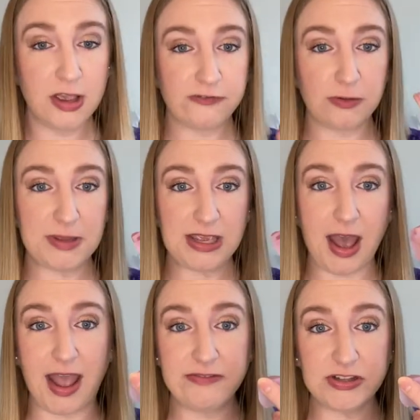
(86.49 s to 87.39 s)
For me,
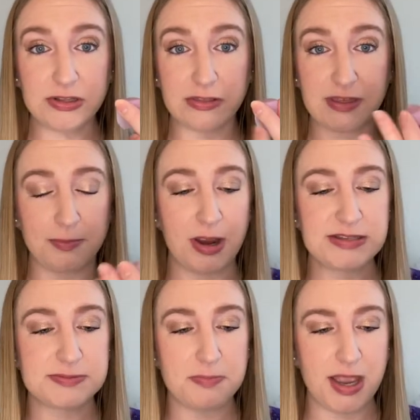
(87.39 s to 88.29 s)
I have a little thumb
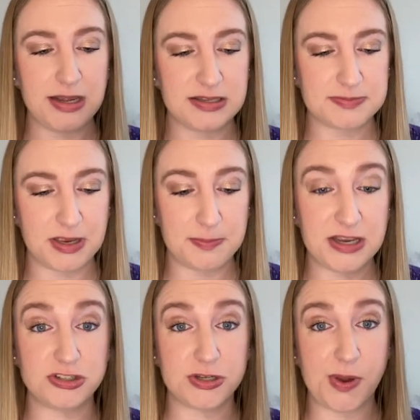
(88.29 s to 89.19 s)
rest. Mine is made
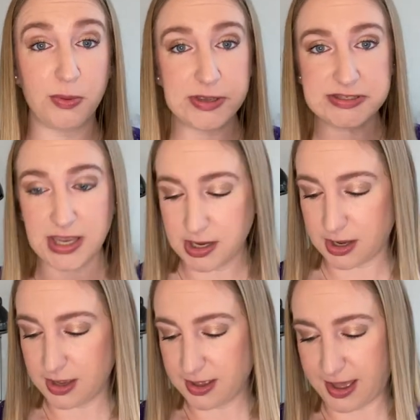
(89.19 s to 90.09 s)
by Duo Music.